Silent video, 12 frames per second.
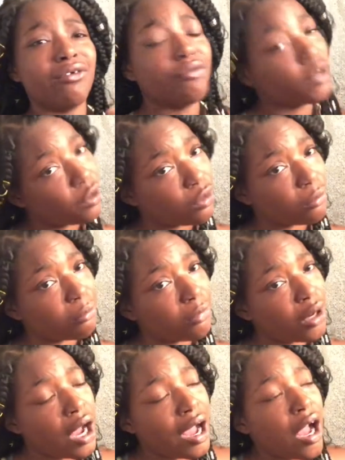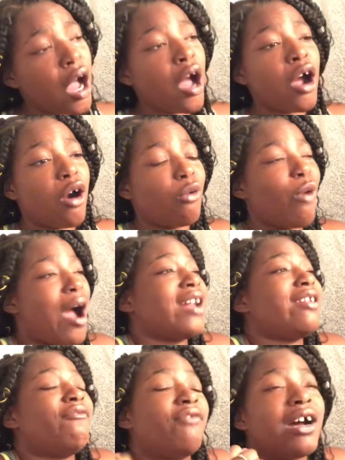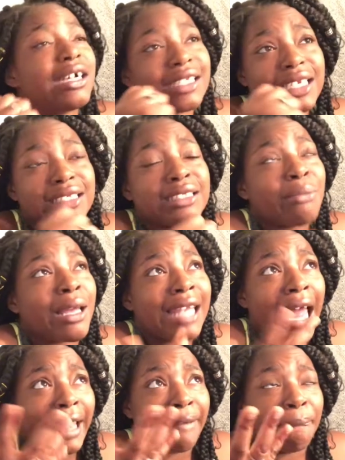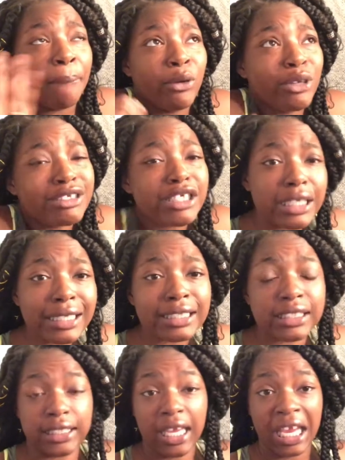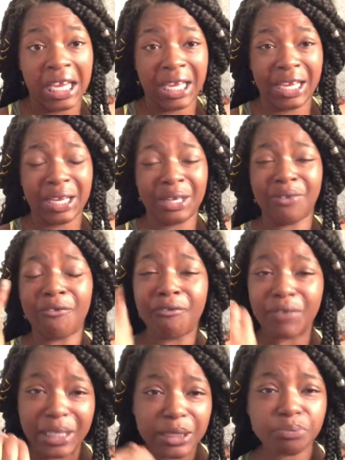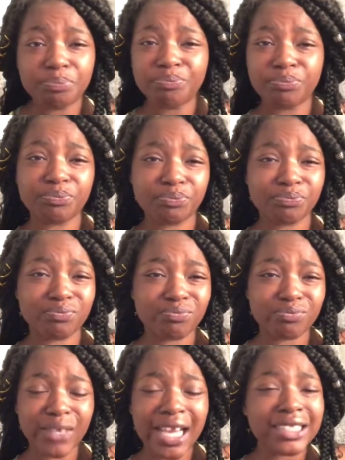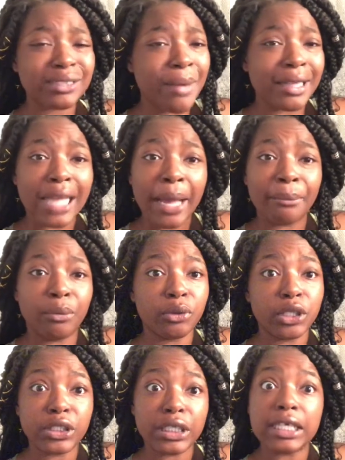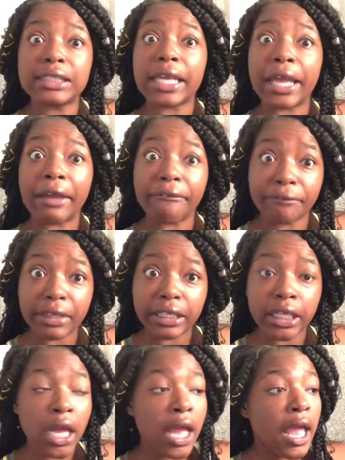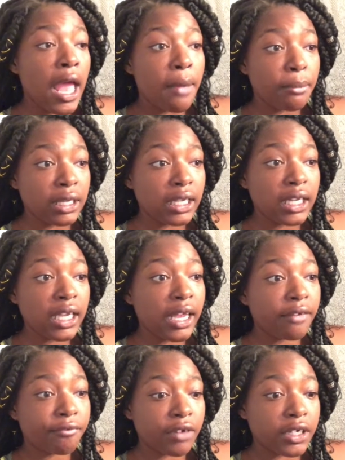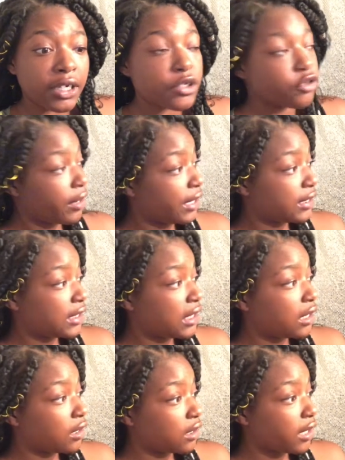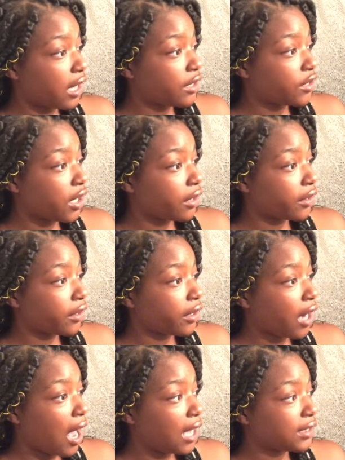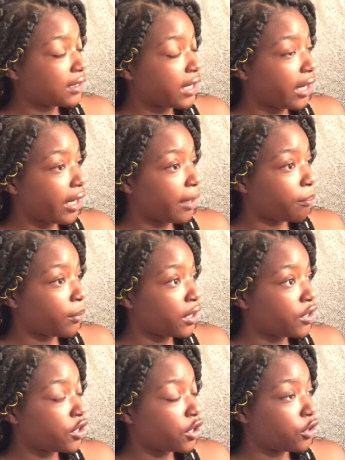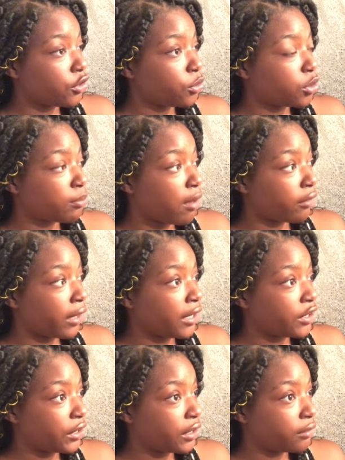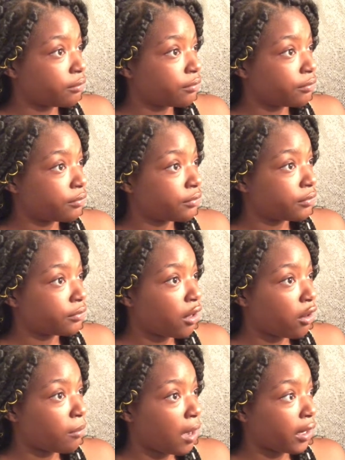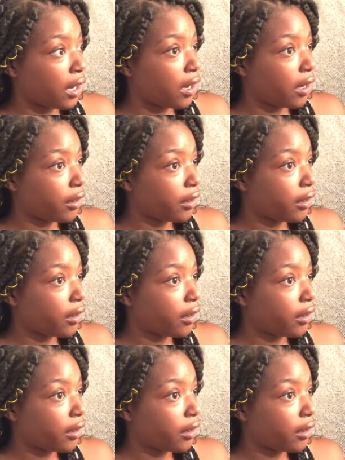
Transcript: room, why the fuck did it smell like booty cheeks and feet? It smelled like booty cheeks and feet. Me and fucking Tracy looked at each other. I said, bitch, do you smell that shit? Oh my God.